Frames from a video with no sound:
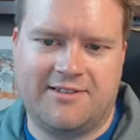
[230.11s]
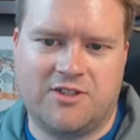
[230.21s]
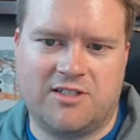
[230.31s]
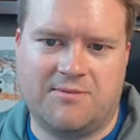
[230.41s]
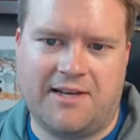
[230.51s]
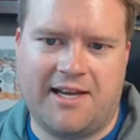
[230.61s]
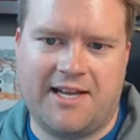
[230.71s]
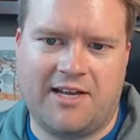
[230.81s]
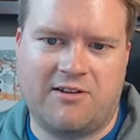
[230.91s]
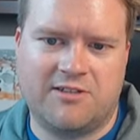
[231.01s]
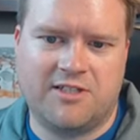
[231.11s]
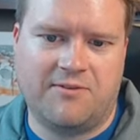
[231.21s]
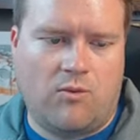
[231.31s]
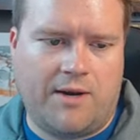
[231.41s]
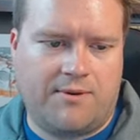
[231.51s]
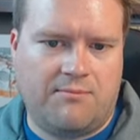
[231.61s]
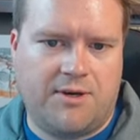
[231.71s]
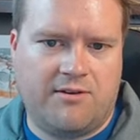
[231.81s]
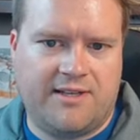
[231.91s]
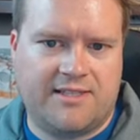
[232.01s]
Trust me, and Angular too. Web
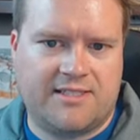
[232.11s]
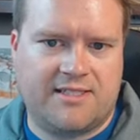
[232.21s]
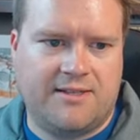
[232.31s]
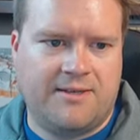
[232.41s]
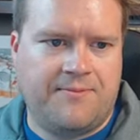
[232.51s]
components.